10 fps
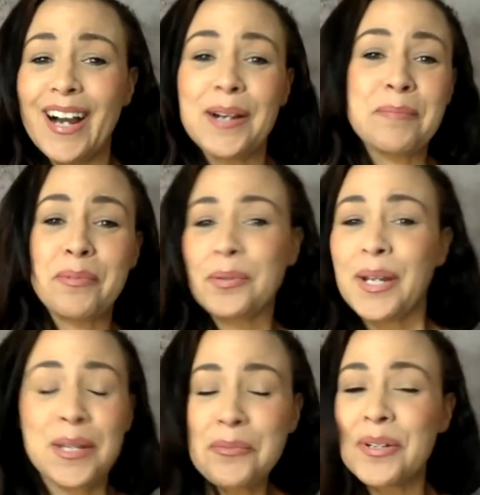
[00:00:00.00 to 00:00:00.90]
Our
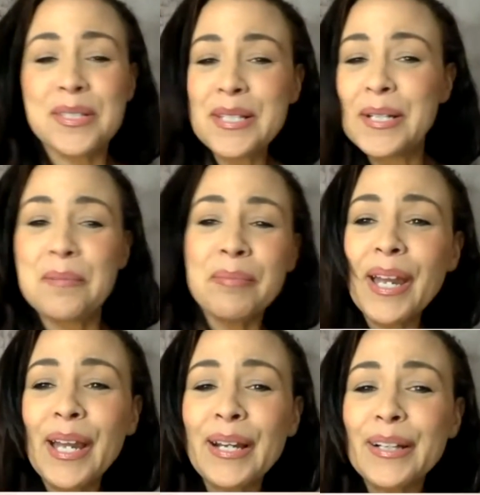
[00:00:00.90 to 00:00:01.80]
brain wants to
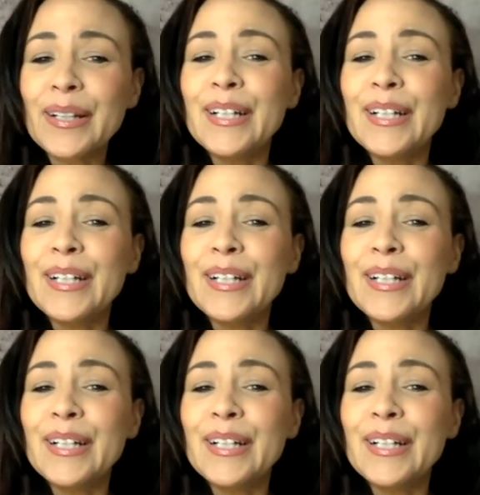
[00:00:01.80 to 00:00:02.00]
compare